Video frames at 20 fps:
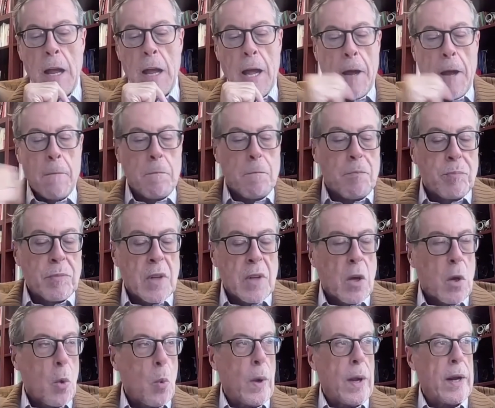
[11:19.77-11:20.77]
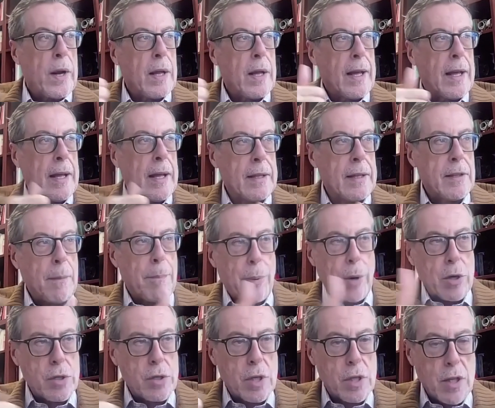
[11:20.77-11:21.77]
When in the
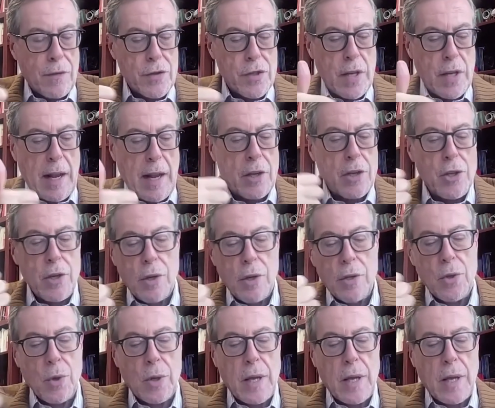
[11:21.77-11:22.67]
process of selection,